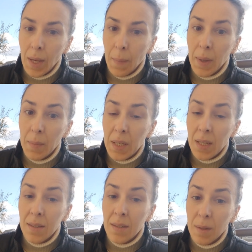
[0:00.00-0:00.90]
maybe
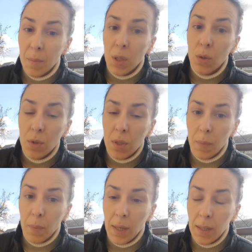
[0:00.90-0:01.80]
he's in the Belarusian
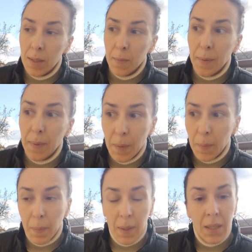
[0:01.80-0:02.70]
police, maybe
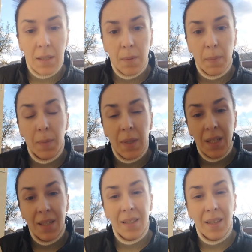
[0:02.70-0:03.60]

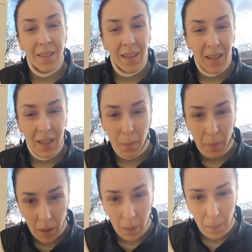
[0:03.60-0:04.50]
he's in
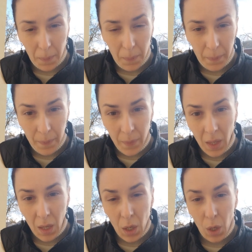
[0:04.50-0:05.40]
KGB,
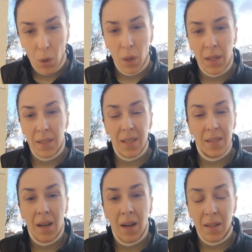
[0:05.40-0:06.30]
who has
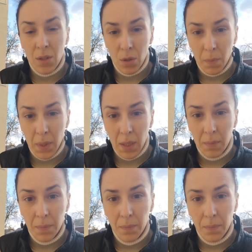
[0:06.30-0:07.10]
his eyes on me.